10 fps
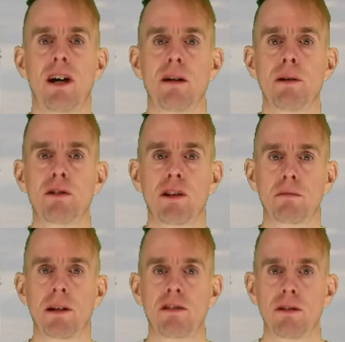our most
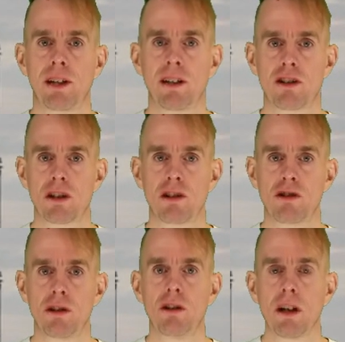expensive heat
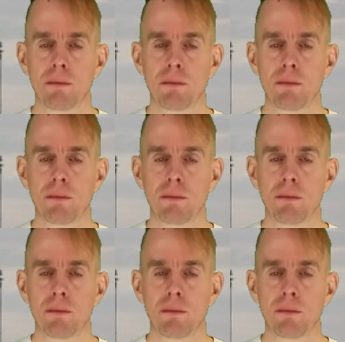exchange duty,